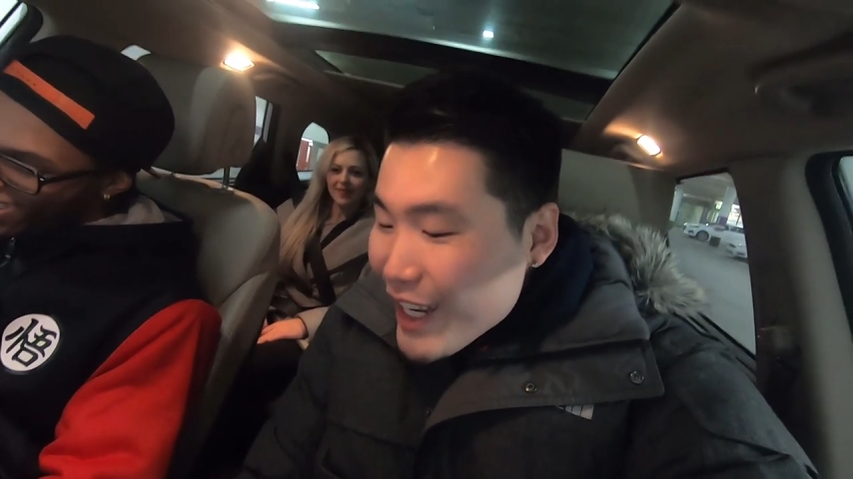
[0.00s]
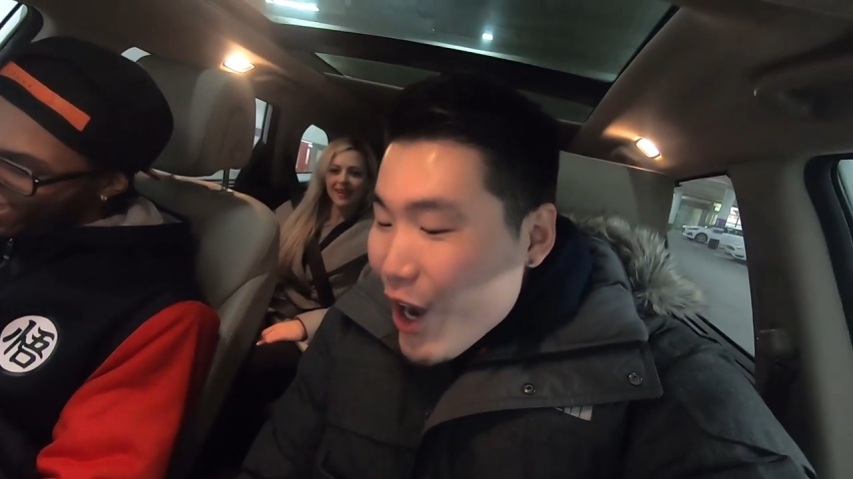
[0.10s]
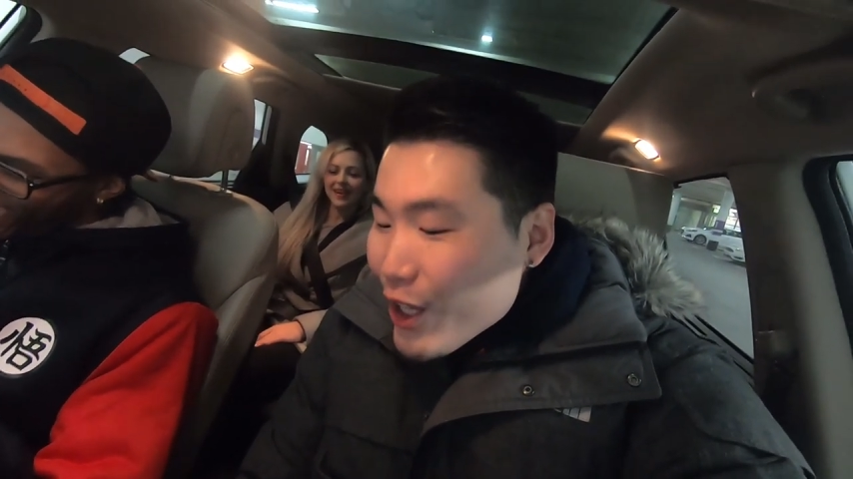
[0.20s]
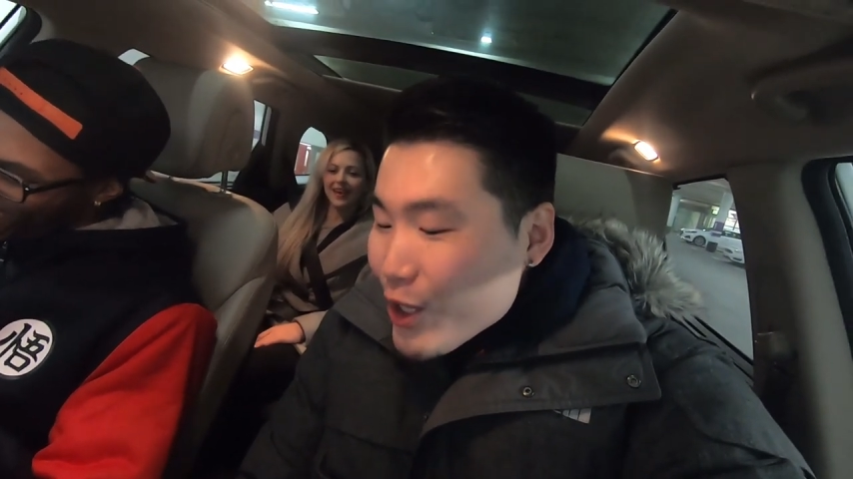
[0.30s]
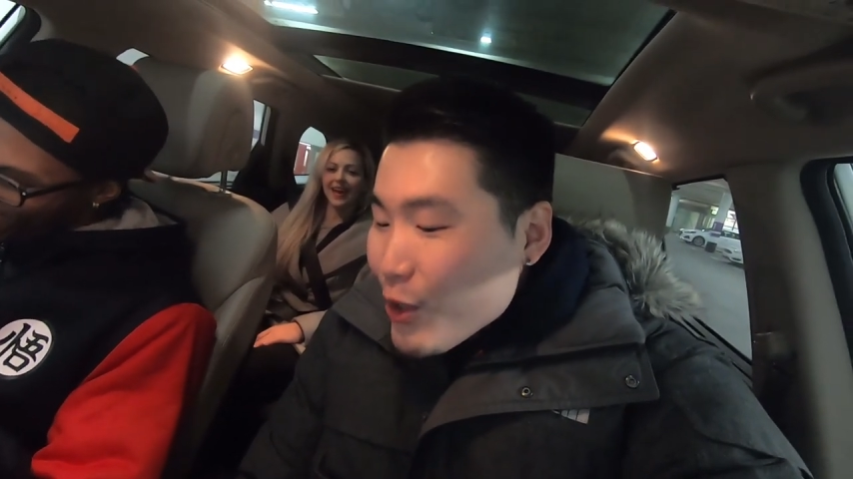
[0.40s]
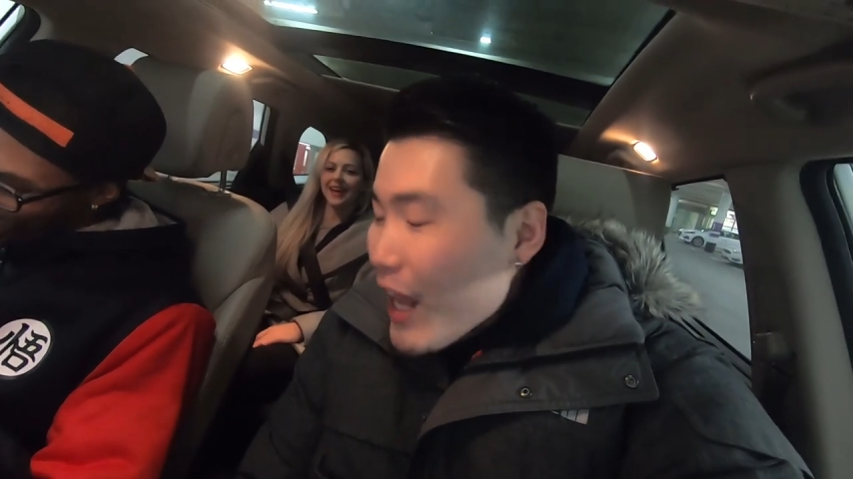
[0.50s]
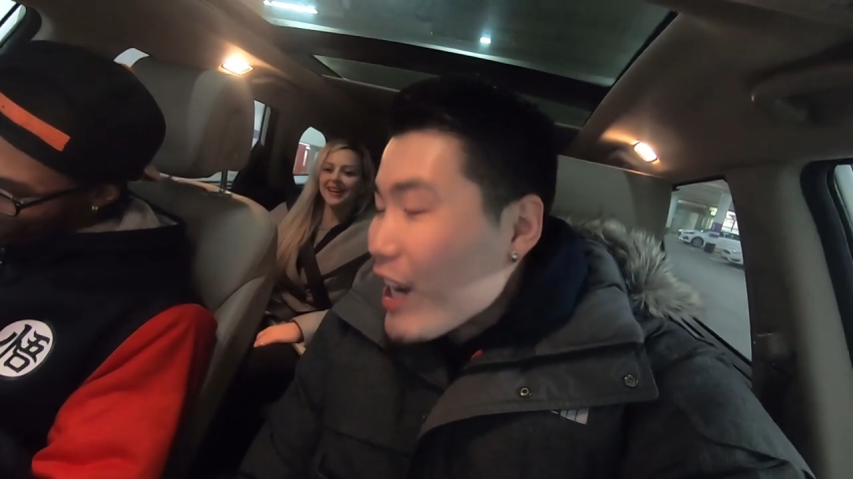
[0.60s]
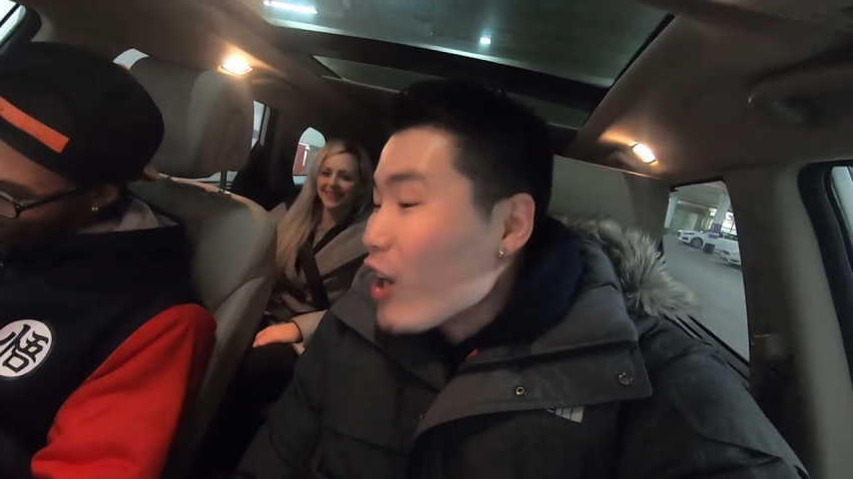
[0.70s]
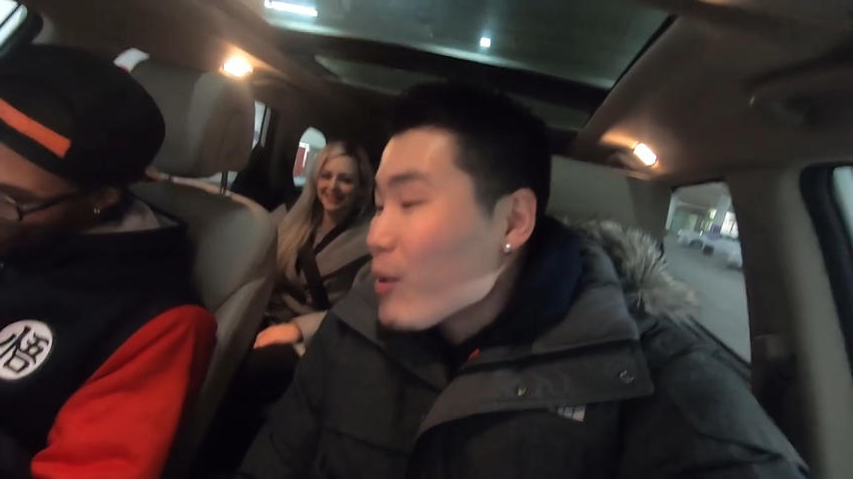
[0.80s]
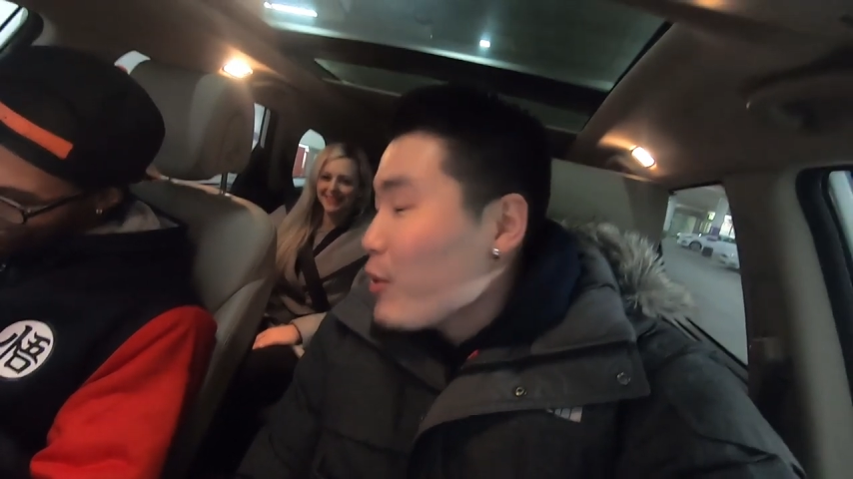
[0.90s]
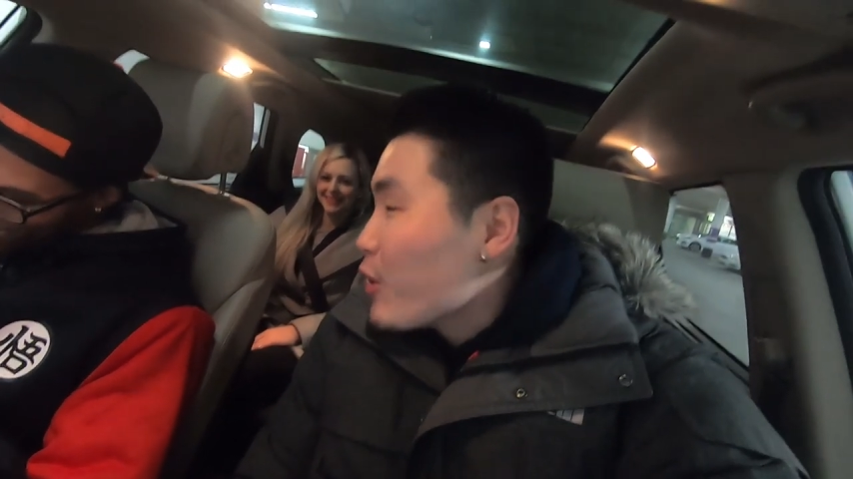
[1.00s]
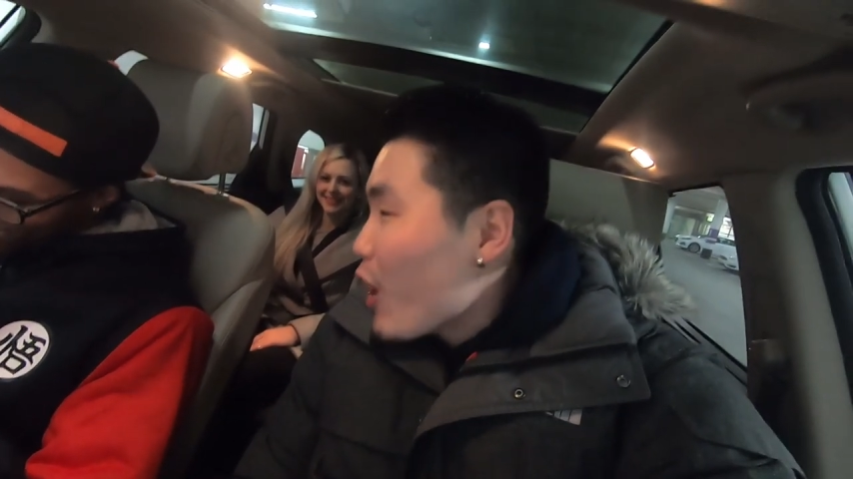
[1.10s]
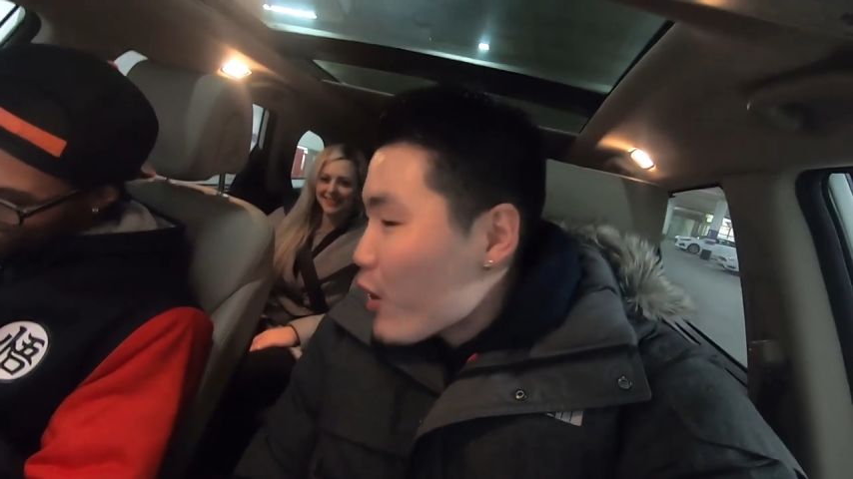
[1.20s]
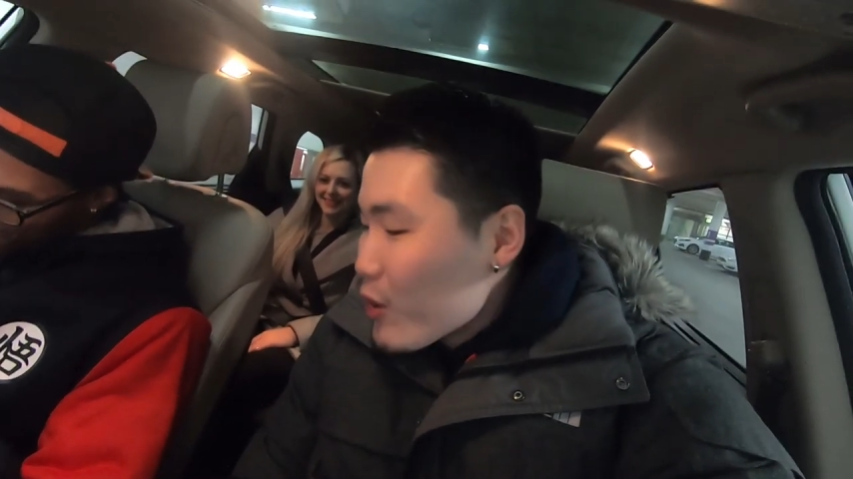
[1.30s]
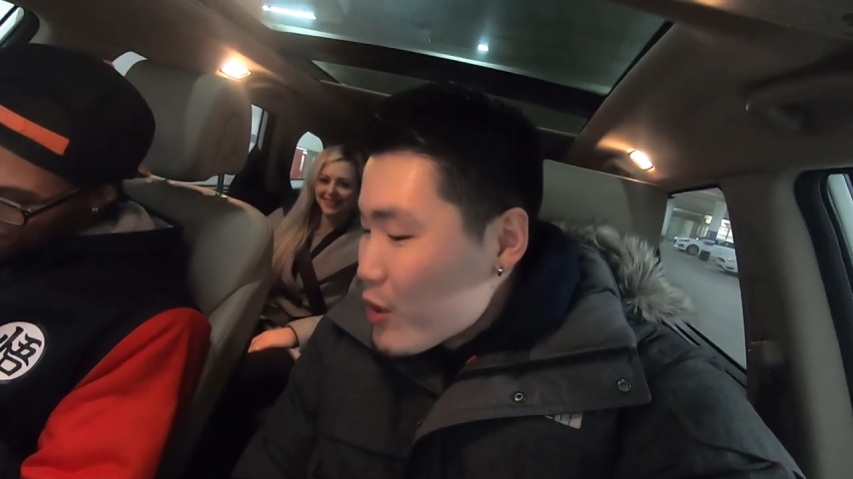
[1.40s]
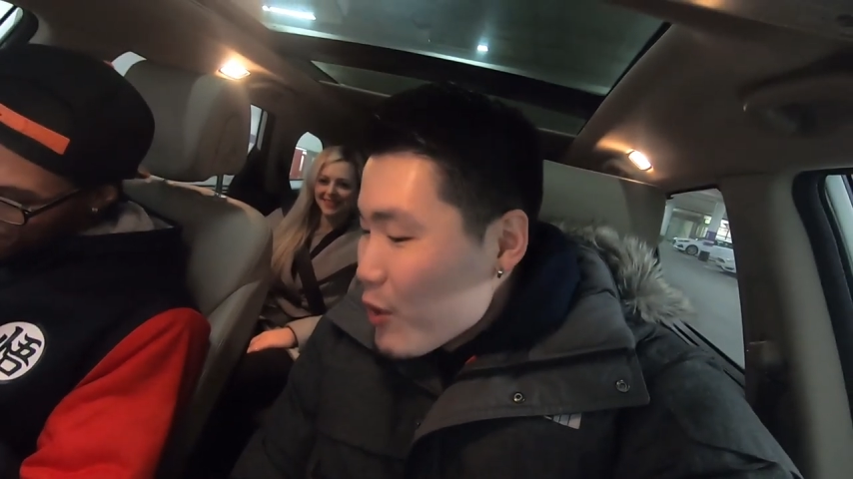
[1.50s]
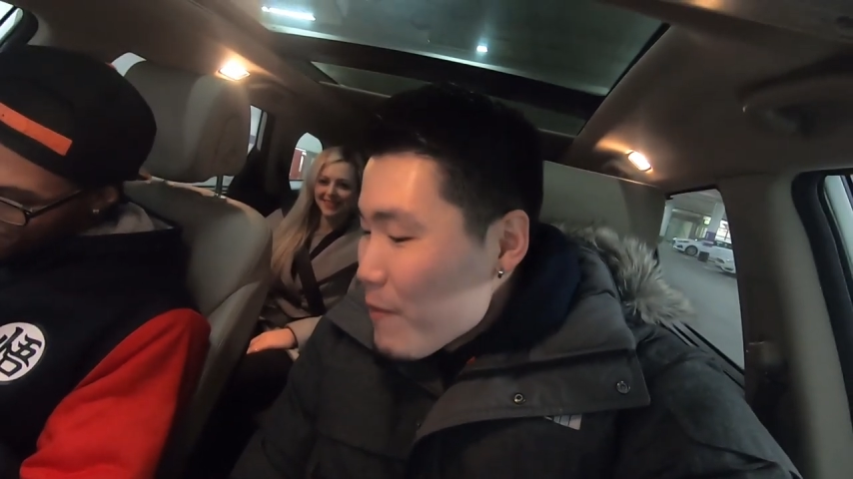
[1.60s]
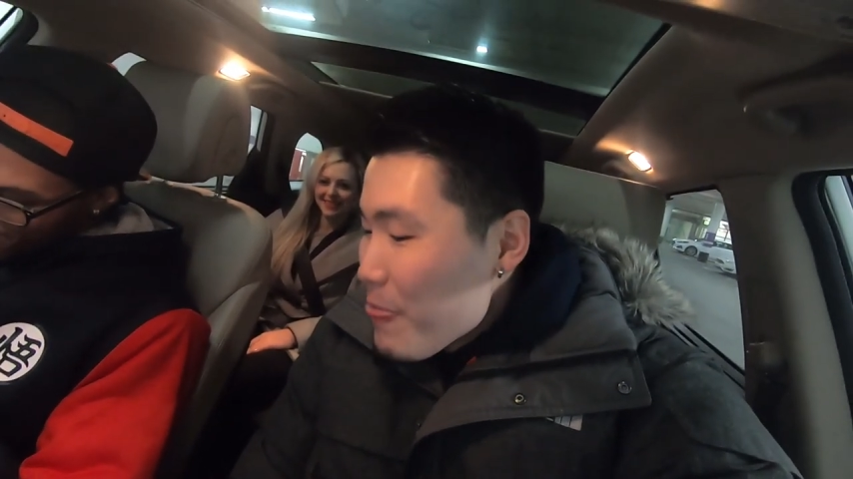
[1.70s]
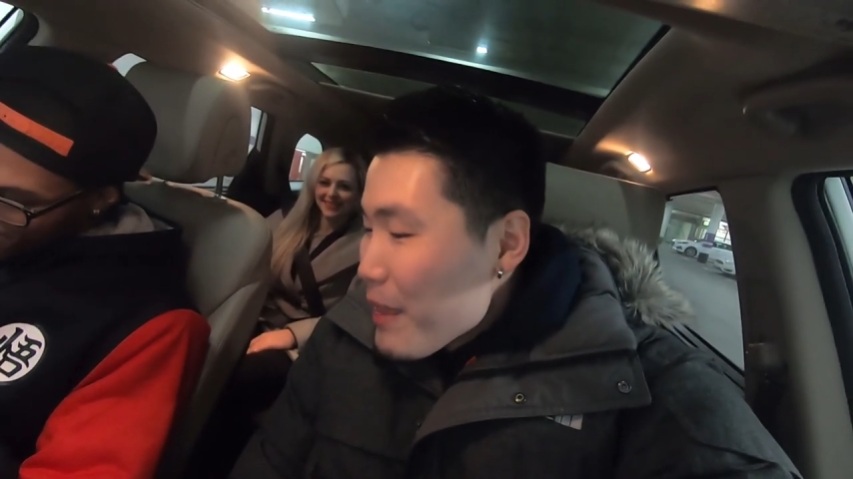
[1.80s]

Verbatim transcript: I called the I called the blue Goku too.